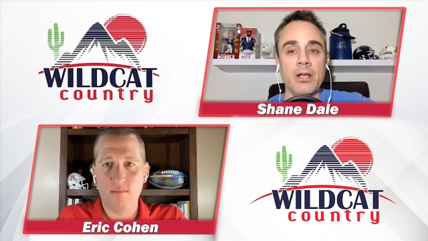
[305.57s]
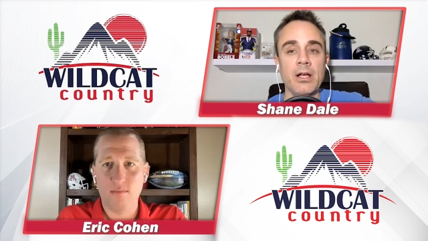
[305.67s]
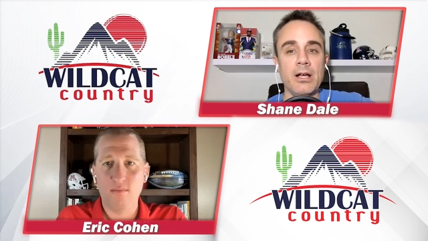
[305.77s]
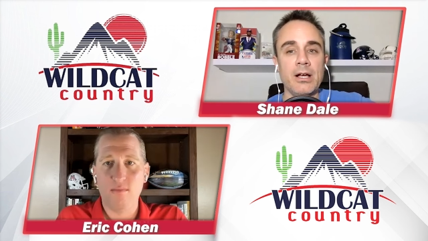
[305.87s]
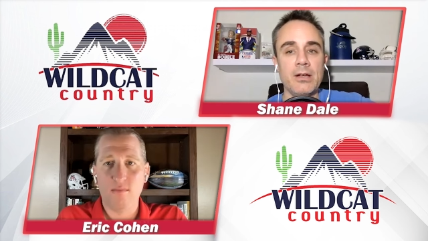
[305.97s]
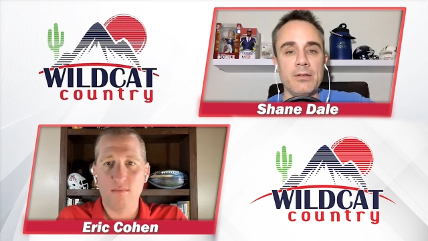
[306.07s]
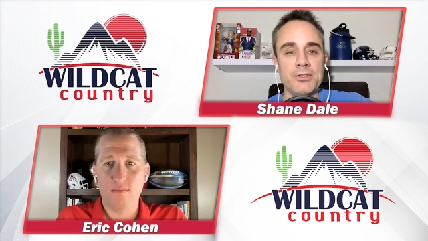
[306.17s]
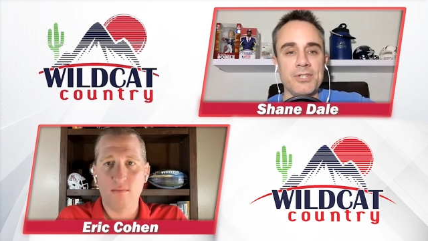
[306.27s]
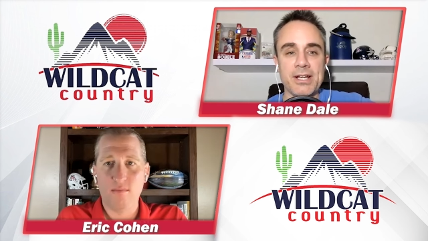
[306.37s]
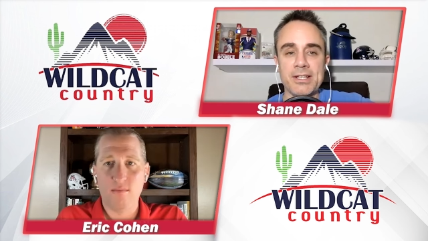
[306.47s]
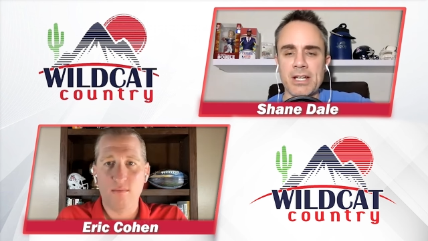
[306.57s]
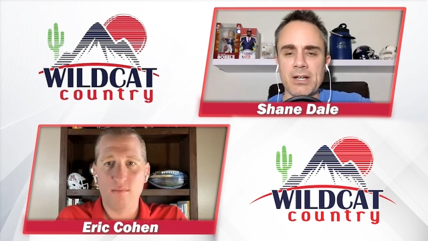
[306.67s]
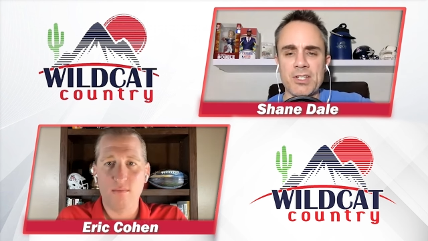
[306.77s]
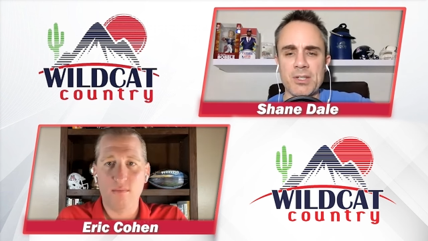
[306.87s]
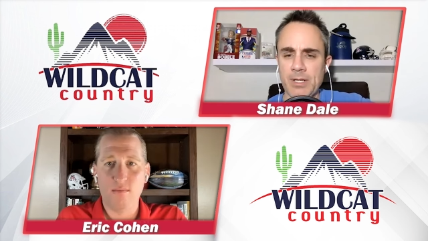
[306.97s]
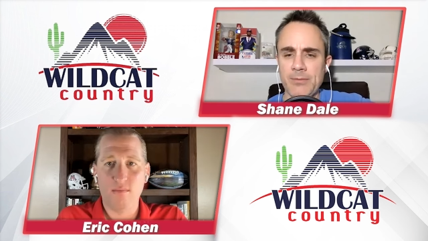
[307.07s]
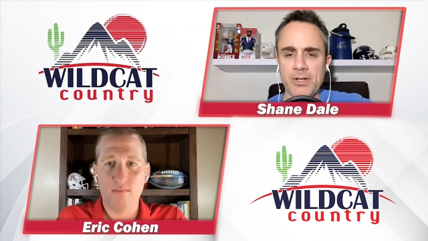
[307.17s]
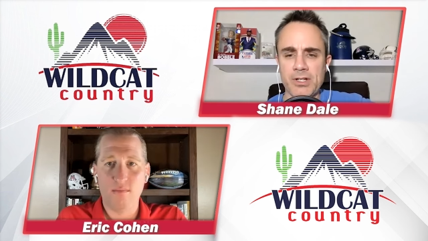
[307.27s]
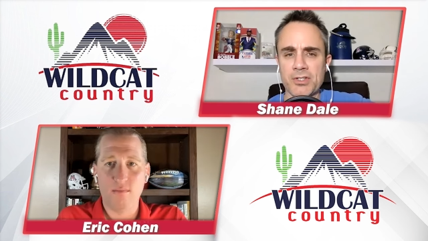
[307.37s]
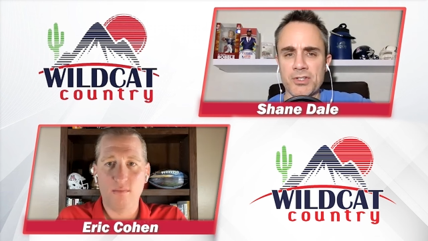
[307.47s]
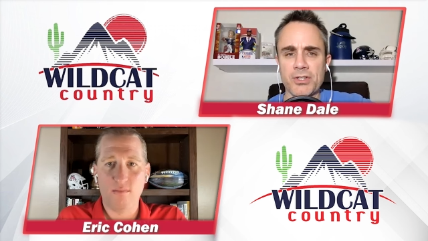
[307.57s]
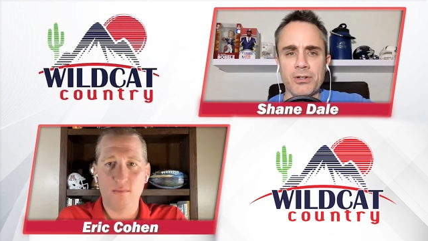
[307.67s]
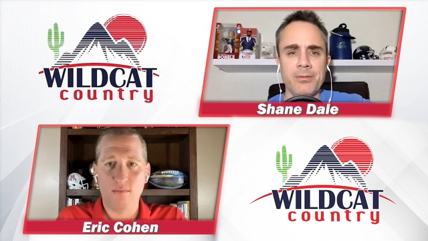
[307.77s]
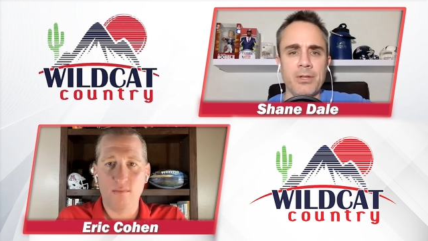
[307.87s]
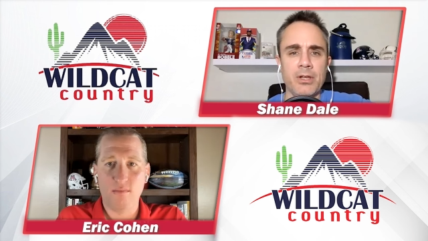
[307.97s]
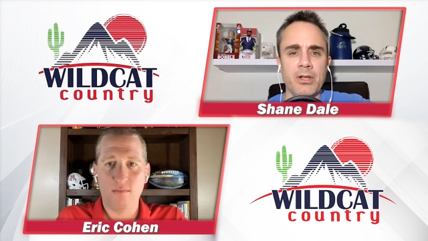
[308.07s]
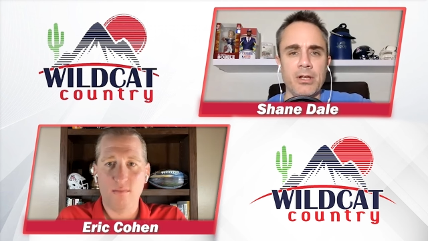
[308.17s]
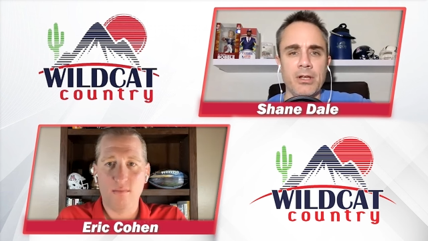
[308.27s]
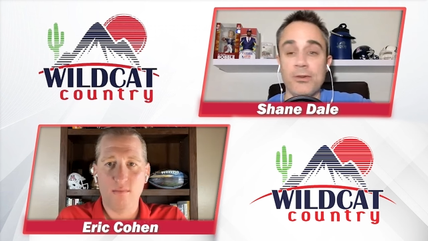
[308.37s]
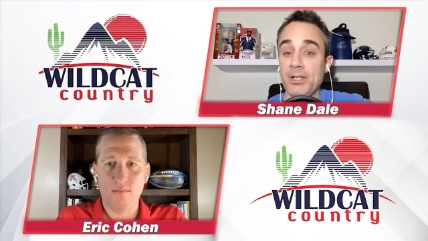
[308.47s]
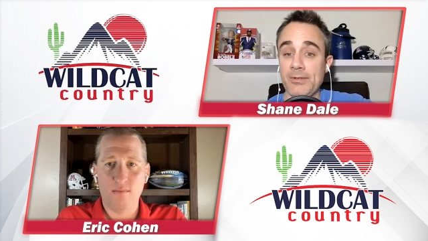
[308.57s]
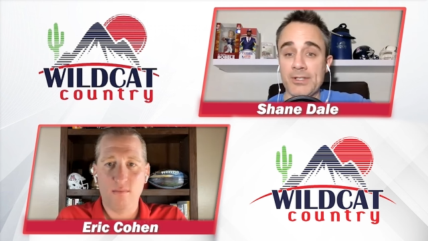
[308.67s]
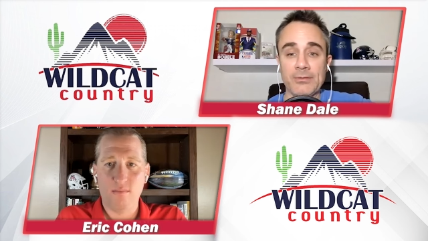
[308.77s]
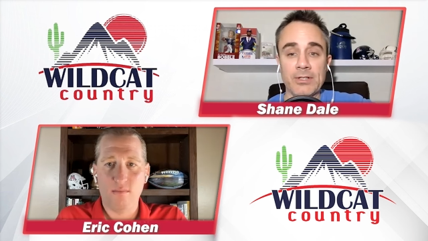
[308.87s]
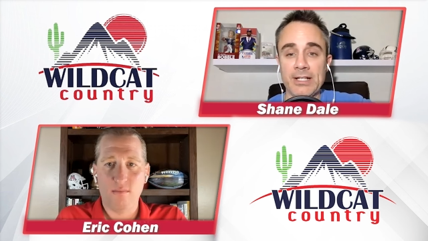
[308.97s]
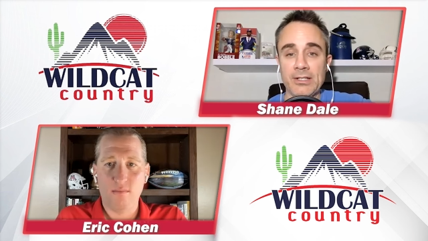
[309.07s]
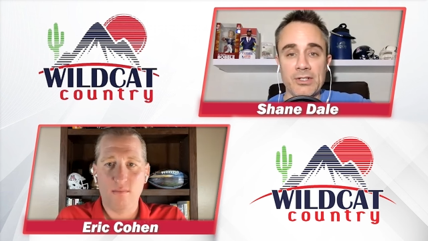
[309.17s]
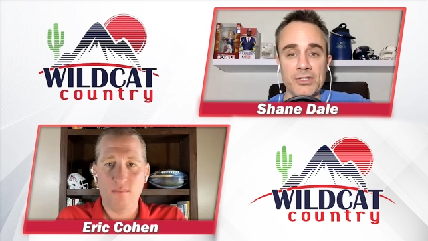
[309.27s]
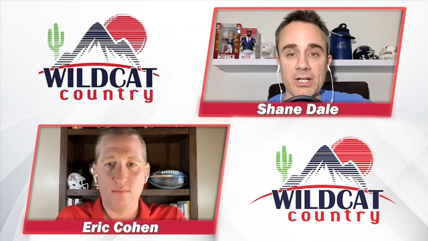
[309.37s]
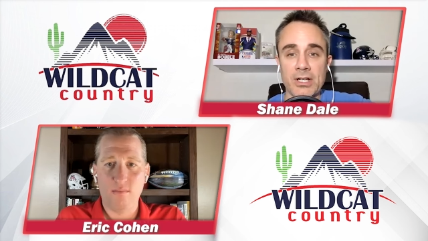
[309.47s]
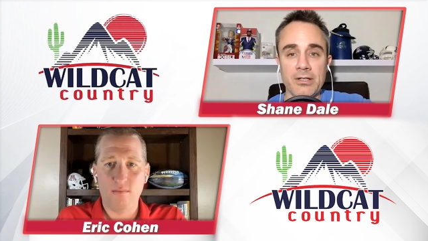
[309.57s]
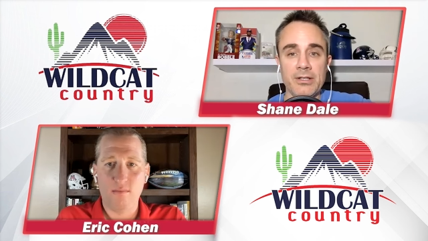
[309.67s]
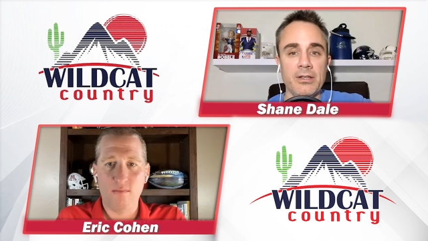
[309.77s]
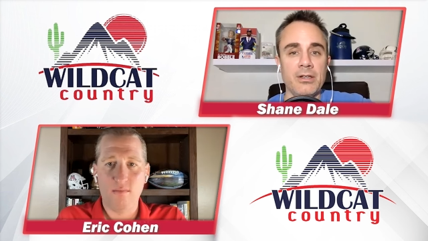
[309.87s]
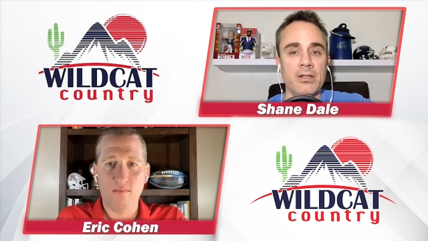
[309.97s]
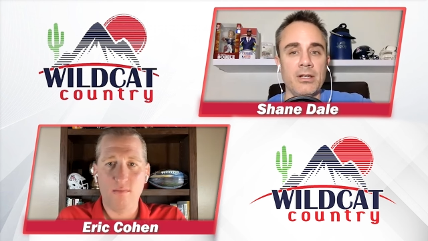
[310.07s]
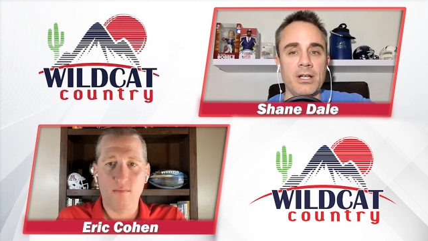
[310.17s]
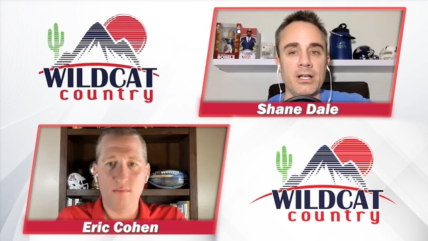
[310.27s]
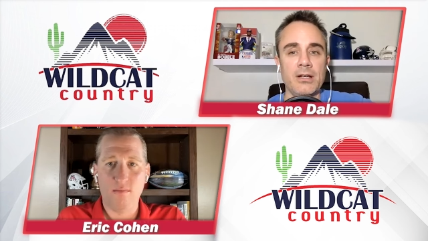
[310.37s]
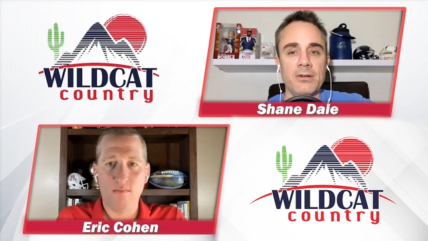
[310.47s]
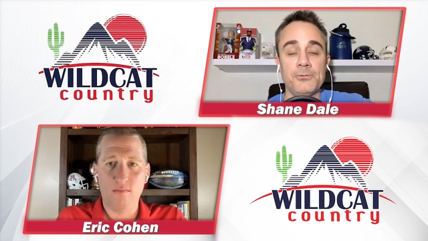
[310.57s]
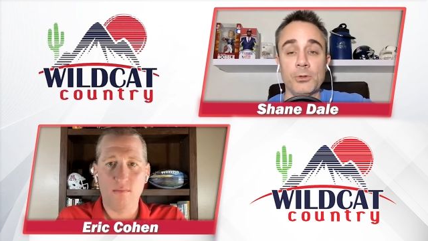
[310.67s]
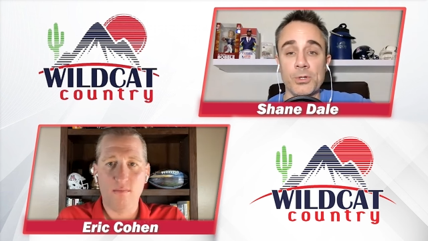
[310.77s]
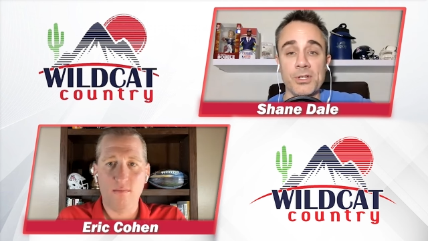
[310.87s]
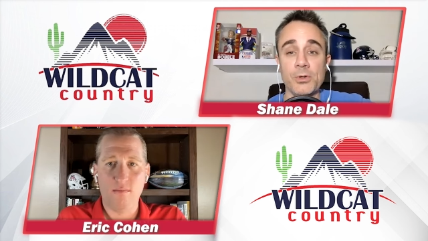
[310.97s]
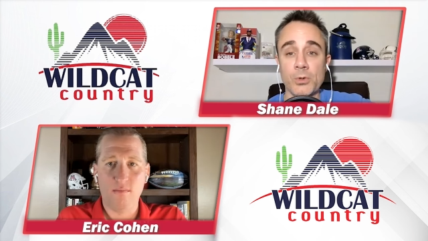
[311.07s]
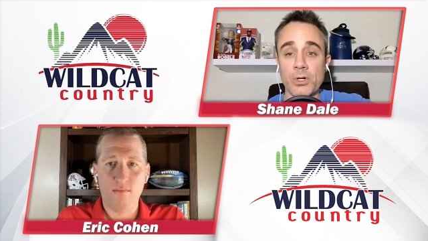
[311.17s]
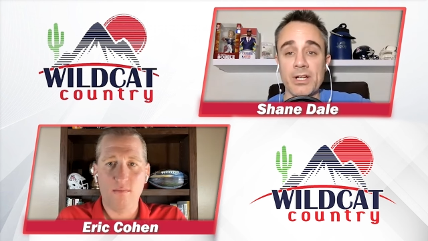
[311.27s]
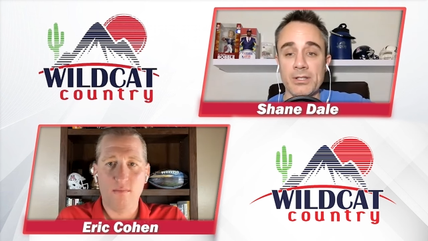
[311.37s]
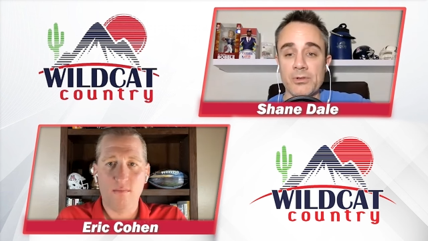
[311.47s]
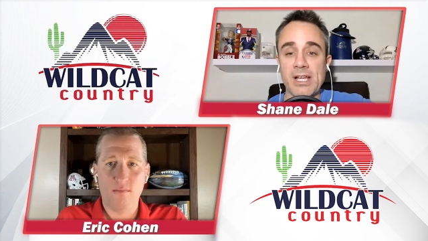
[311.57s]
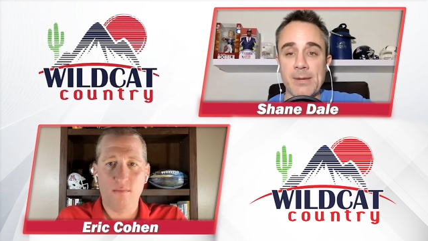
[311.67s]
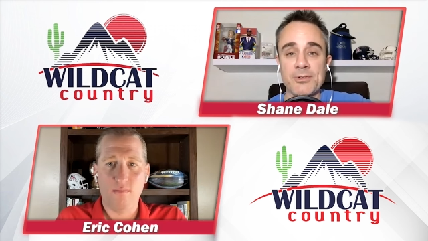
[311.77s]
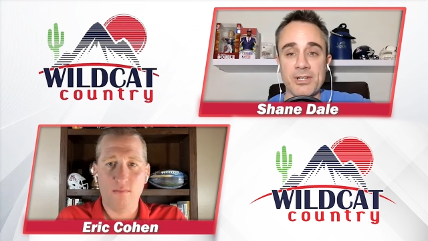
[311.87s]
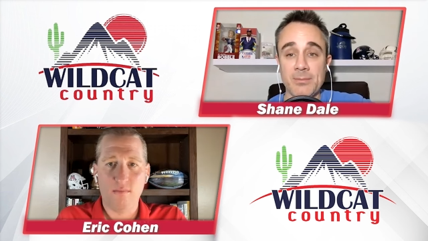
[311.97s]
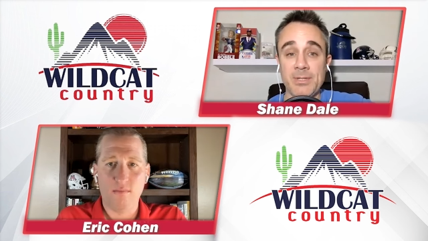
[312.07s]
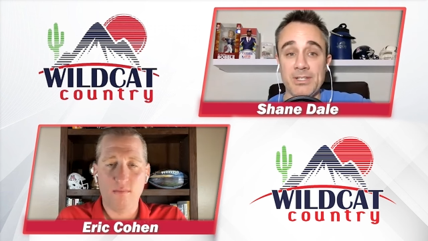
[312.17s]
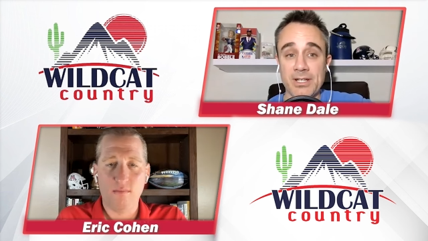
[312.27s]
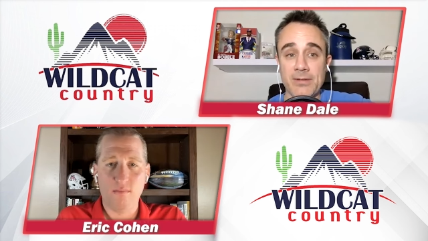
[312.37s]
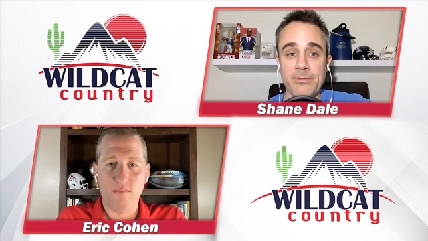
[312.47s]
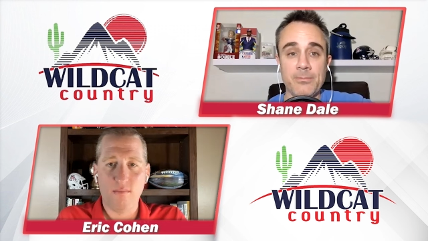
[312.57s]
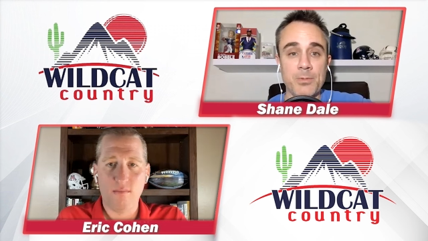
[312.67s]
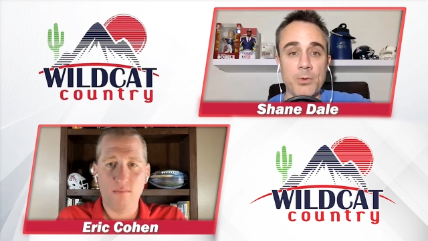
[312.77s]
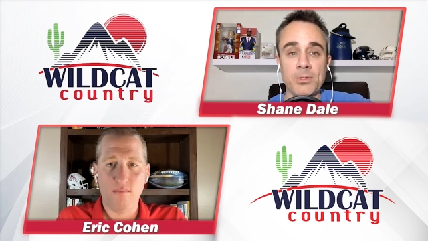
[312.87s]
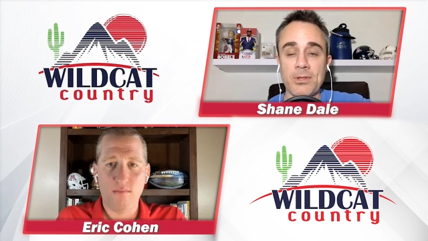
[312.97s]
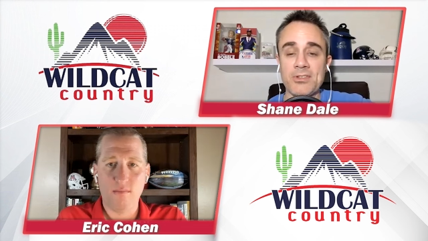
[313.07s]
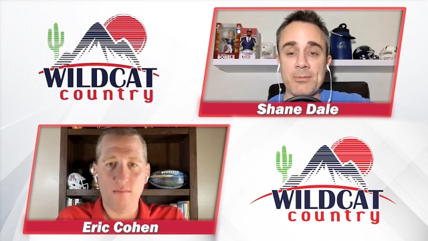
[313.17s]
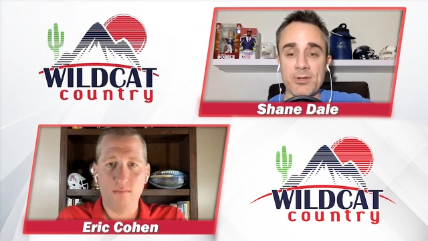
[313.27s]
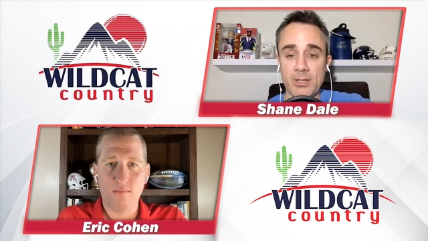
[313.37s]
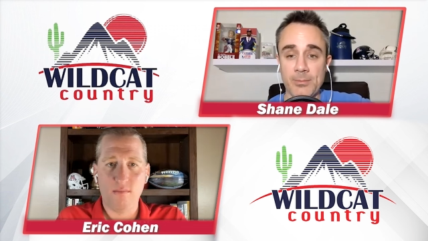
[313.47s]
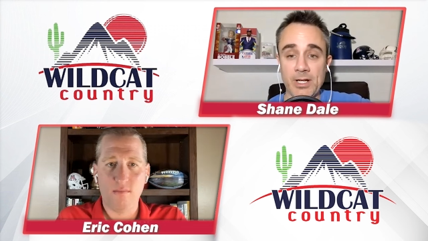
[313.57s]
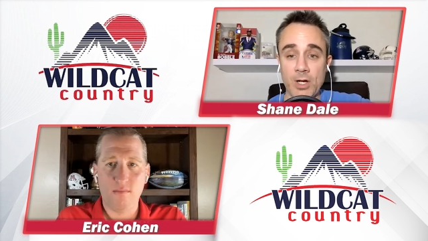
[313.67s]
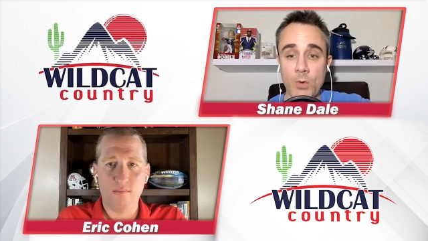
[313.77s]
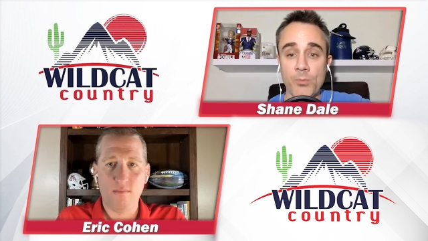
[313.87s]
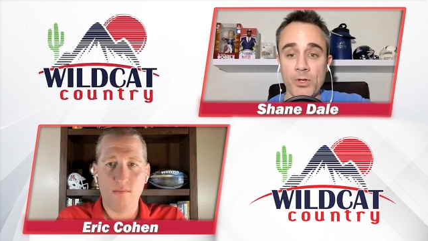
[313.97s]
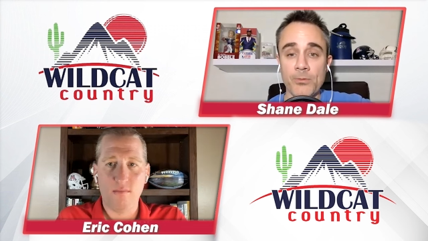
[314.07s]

Speaker 1: Uh, their secondary is a bit of a concern. Their defensive line looks solid. Uh, Florida and Oregon, those games are going to be tough. Both of those games are going to be at home,